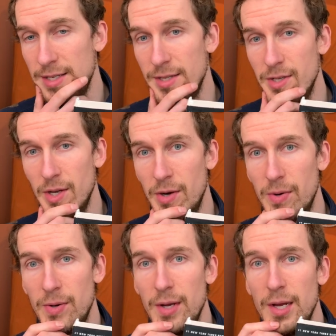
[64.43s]

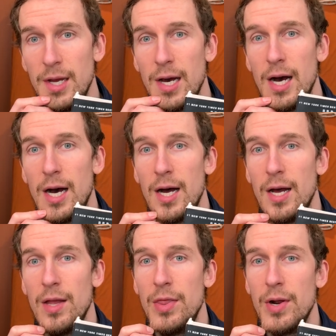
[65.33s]
So
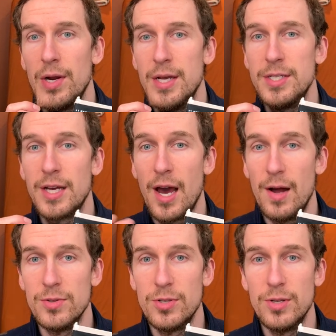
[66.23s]
there is a
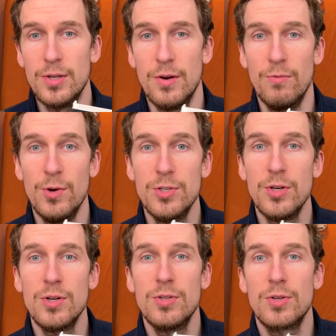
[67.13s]
council of
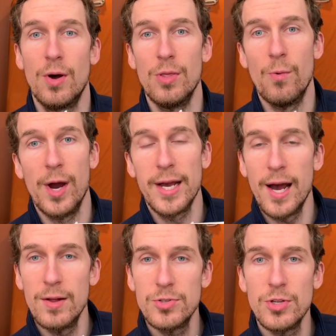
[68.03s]
wizards called the White
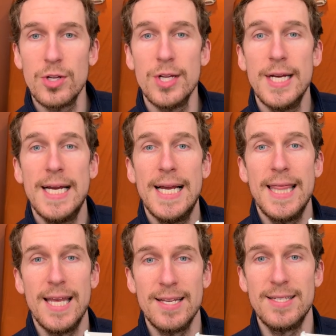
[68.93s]
Council.
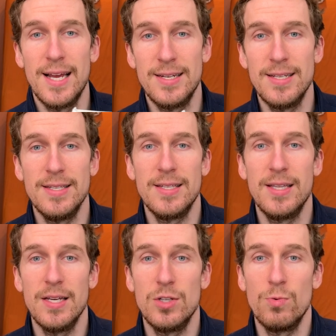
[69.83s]
They sentence
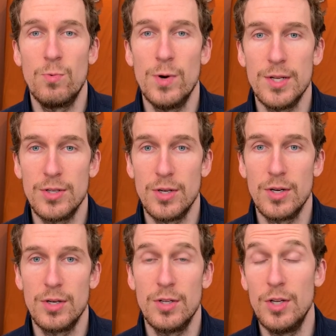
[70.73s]
this
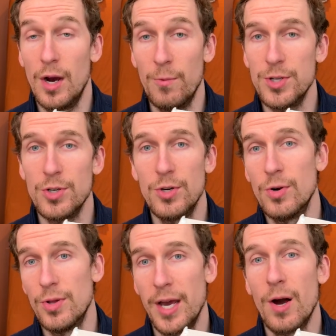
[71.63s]
young wizard,
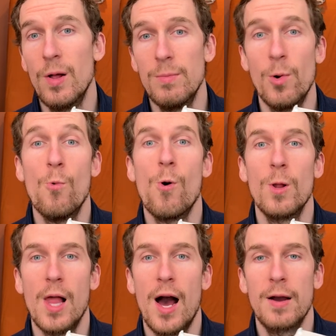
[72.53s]
or they call him a
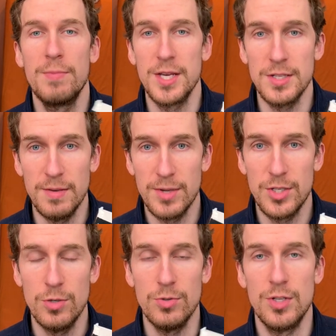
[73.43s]
warlock because he
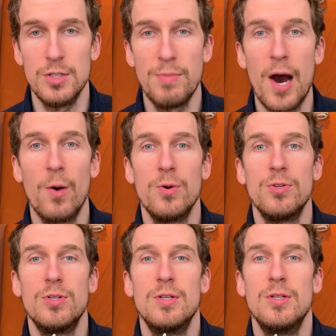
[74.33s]
misused his
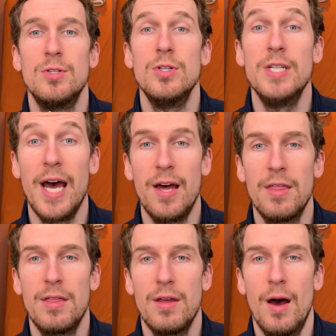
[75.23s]
powers, to death
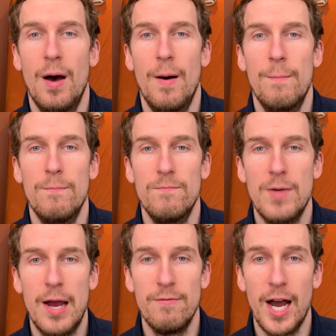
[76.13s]

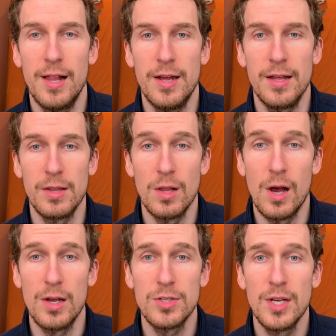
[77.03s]
by violating the
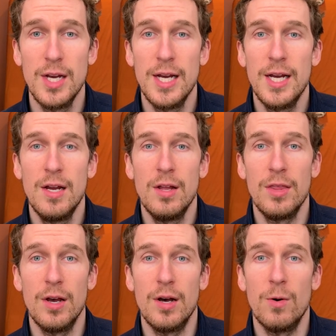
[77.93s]
laws.
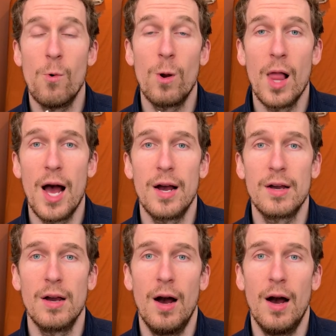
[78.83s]
The warlock